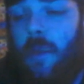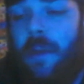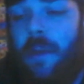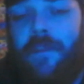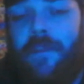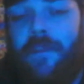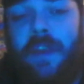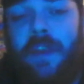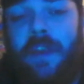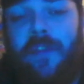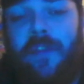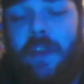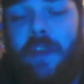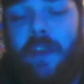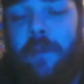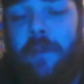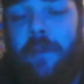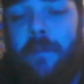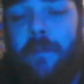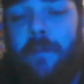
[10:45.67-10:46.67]
a face fan.
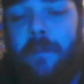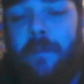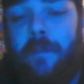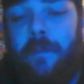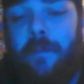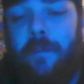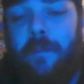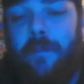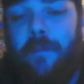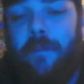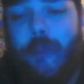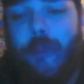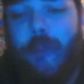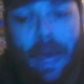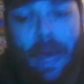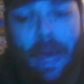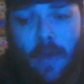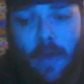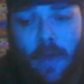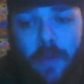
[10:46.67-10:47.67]
I
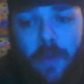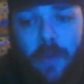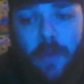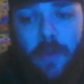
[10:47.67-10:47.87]
don't care.